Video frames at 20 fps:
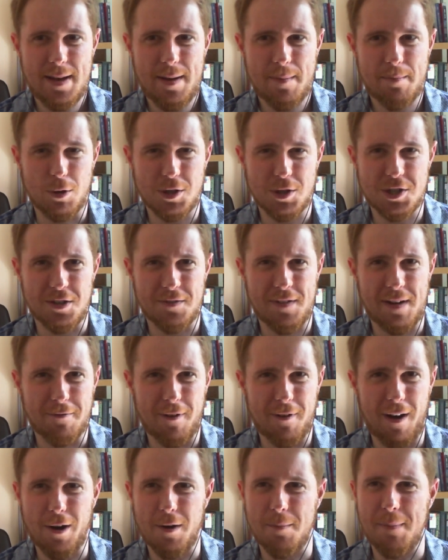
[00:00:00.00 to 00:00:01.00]
more sort of
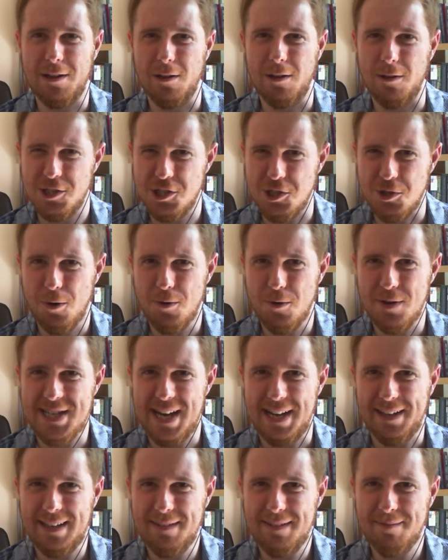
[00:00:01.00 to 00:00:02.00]
environmental
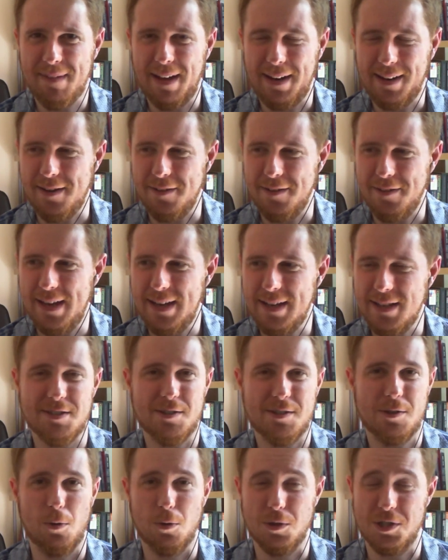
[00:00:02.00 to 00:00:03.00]
storytelling, that kind of thing.
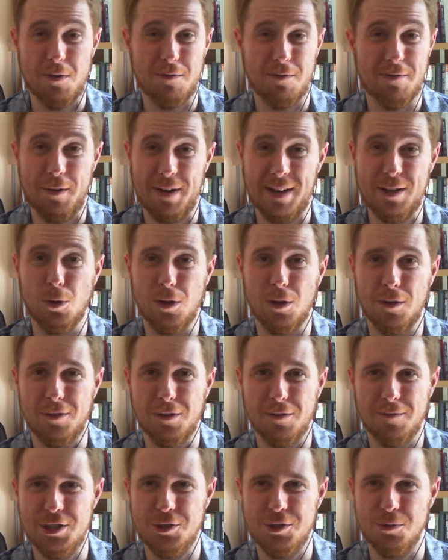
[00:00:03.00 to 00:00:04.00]
It's also very
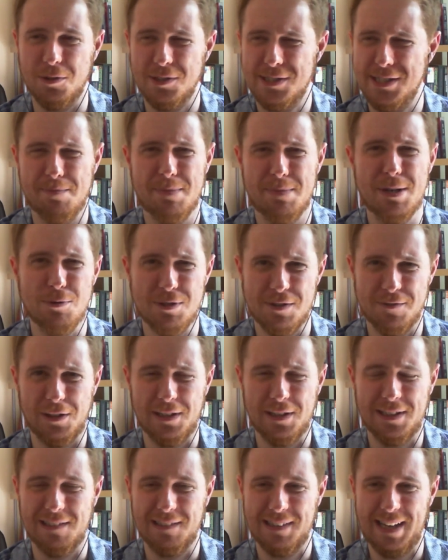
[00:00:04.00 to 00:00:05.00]
colourful visuals. It's a beautiful
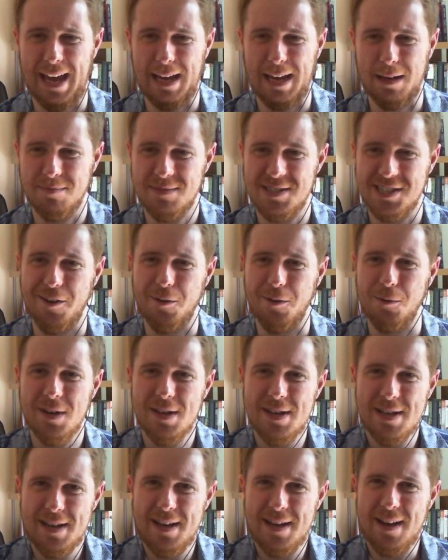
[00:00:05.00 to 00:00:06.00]
little game, so
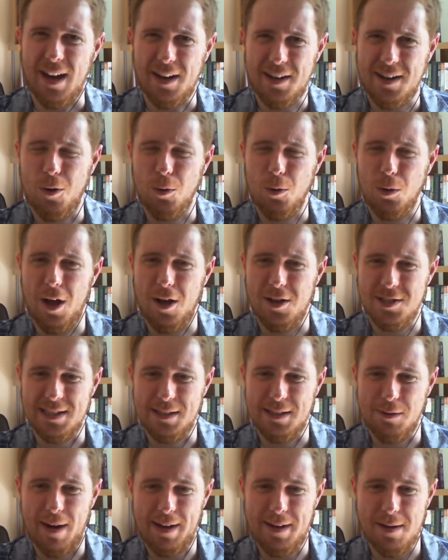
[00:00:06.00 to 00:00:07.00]
I'd
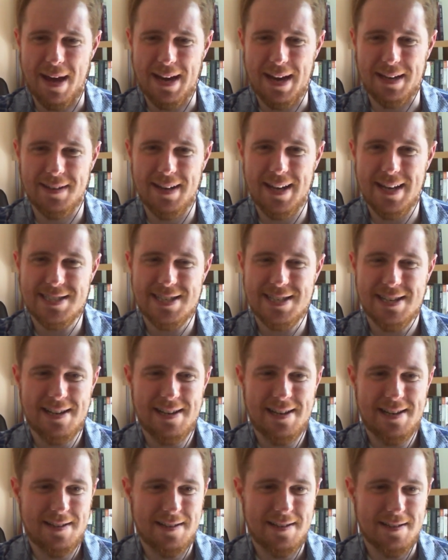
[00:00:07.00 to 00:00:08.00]
wholeheartedly recommend it.
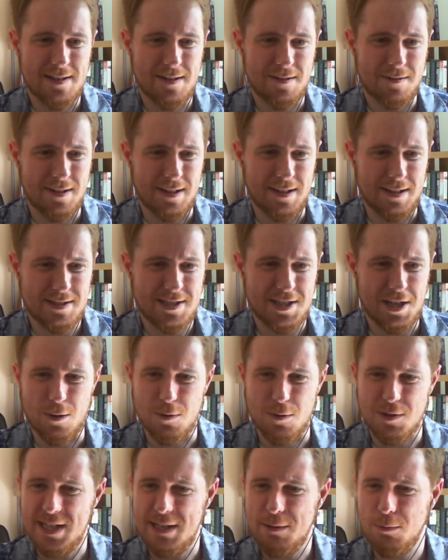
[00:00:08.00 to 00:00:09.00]
Right,
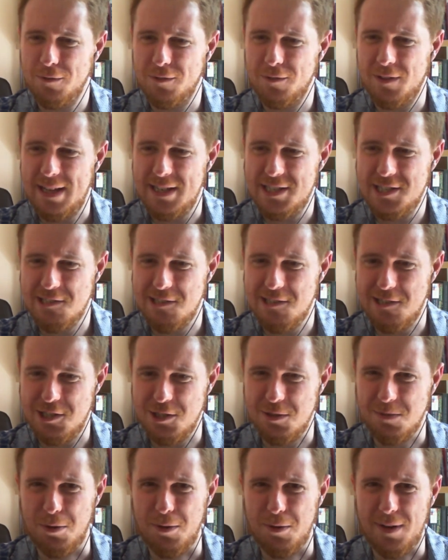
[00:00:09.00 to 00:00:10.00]
so Seawolf class
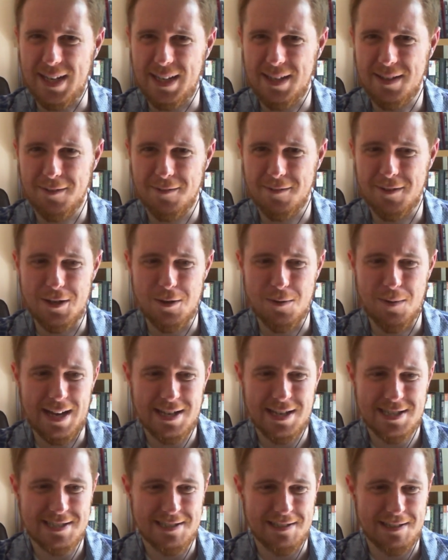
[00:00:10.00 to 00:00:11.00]
submarine of the
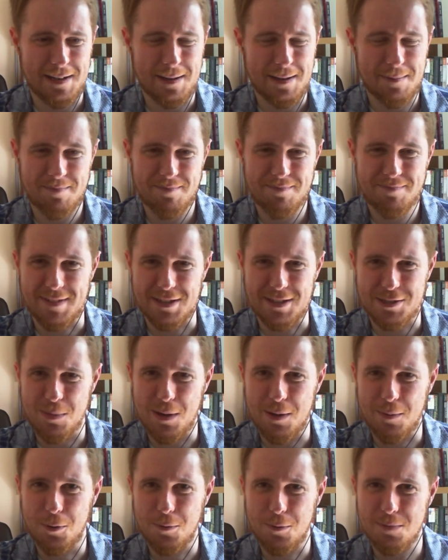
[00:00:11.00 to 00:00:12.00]
US, that's
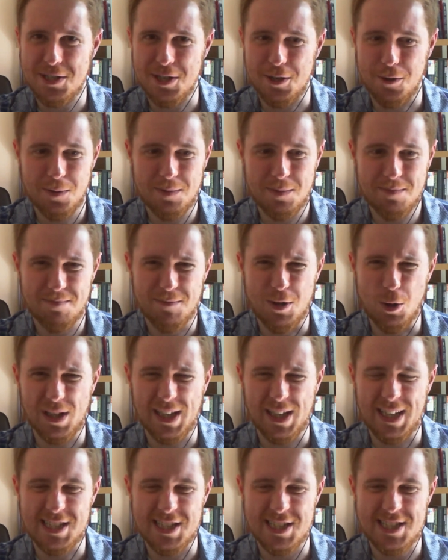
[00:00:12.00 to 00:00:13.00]
where we're up to,
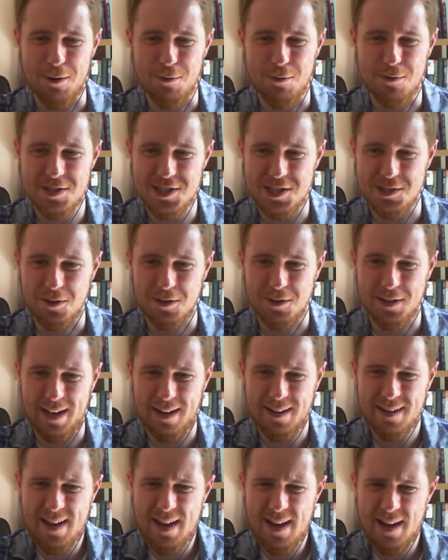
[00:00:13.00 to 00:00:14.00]
nuclear deterrence and all
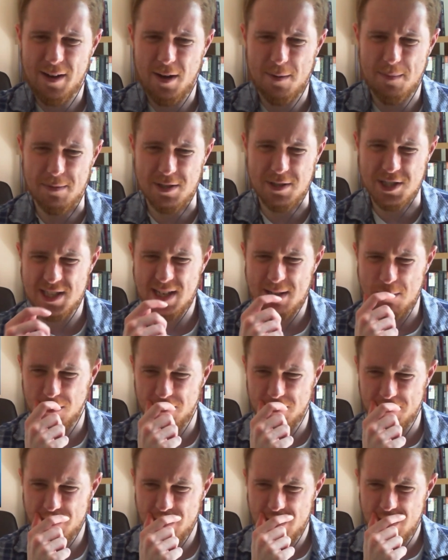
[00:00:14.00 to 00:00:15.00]
that. I can't remember,
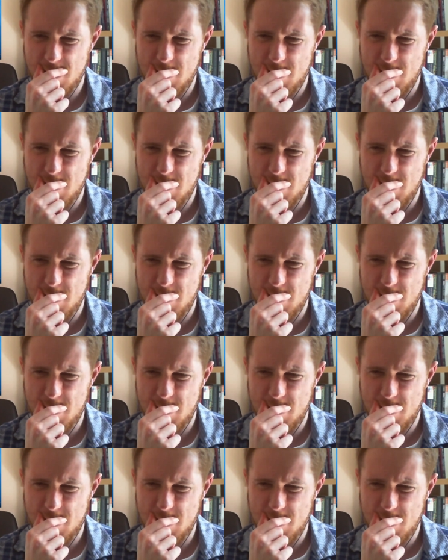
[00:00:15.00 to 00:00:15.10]
Seawolf,